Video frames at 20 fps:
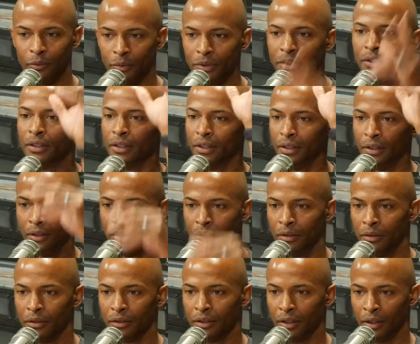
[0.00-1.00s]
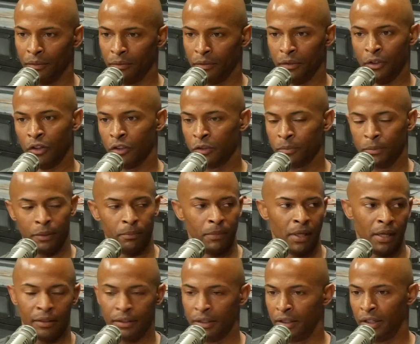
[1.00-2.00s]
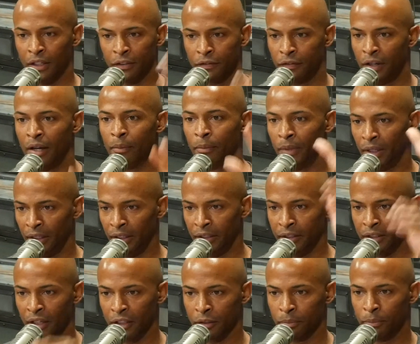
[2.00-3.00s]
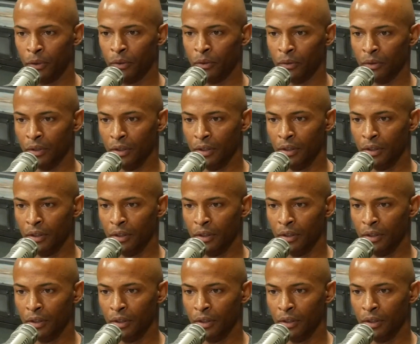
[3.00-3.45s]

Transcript: What's up? If you don't speak back, then that's fine, but at least I spoke.